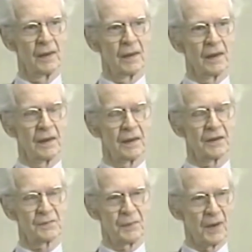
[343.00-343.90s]
Uh,
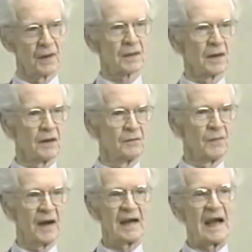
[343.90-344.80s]
it's part of
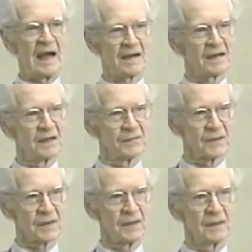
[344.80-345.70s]
my
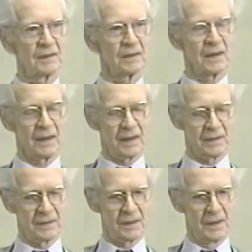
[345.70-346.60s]
activity,
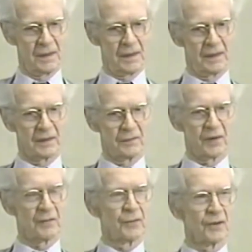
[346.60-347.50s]
and in the
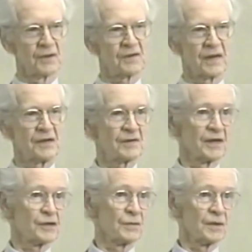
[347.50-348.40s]
very broadest sense, that
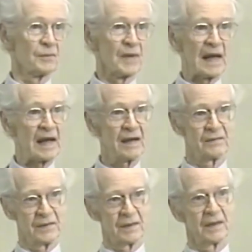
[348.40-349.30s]
is what
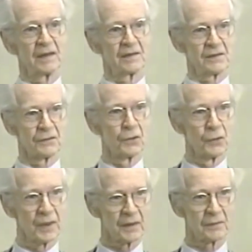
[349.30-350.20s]
behaving is,
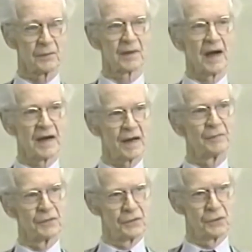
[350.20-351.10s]
doing what I
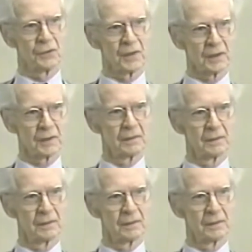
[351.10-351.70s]
am doing.